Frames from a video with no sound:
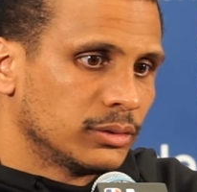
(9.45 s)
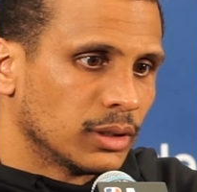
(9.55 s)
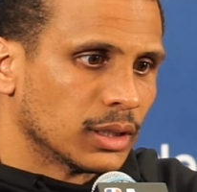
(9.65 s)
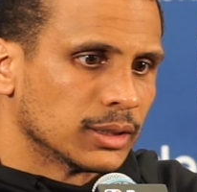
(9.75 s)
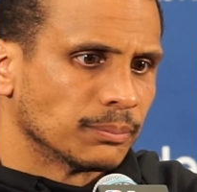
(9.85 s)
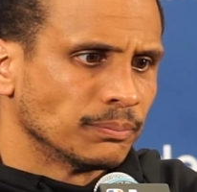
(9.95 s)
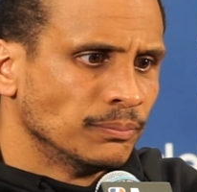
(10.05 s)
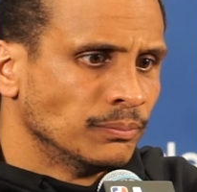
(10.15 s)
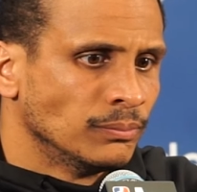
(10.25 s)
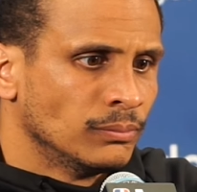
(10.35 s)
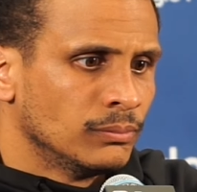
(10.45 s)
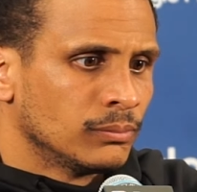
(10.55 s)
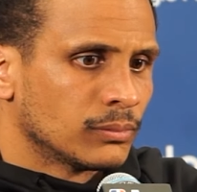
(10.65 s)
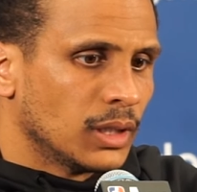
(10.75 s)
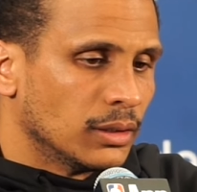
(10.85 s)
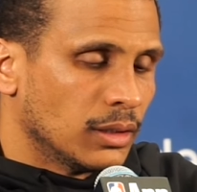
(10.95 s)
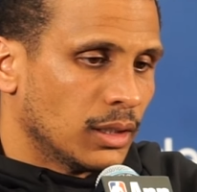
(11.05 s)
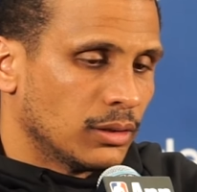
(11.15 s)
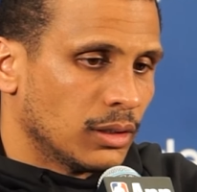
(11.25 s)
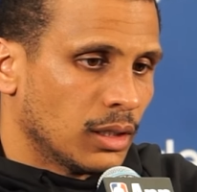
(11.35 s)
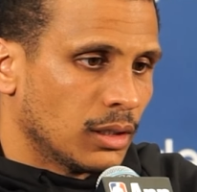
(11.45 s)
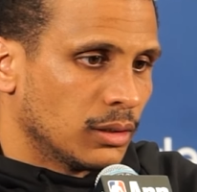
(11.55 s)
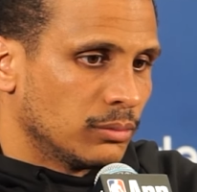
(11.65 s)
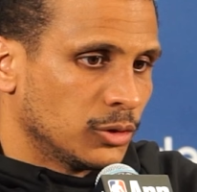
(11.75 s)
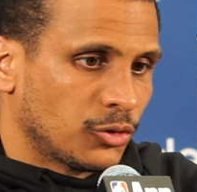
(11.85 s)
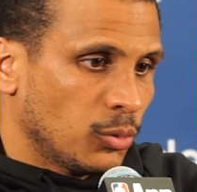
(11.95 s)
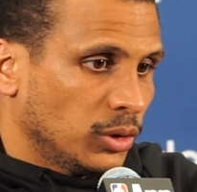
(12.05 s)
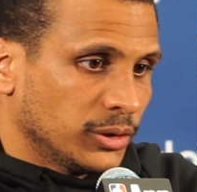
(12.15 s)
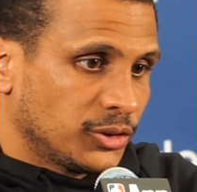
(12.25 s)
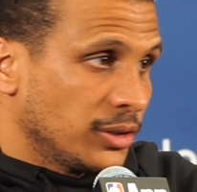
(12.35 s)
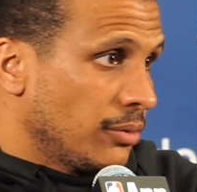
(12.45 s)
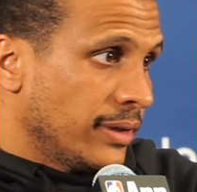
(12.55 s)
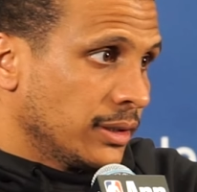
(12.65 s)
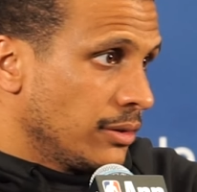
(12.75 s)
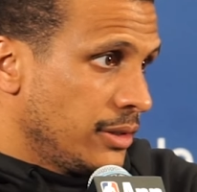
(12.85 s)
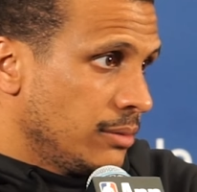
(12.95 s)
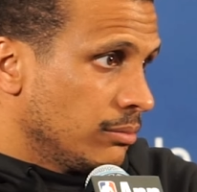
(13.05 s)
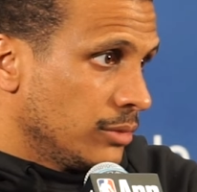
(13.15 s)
And then just the willingness to defend on the team.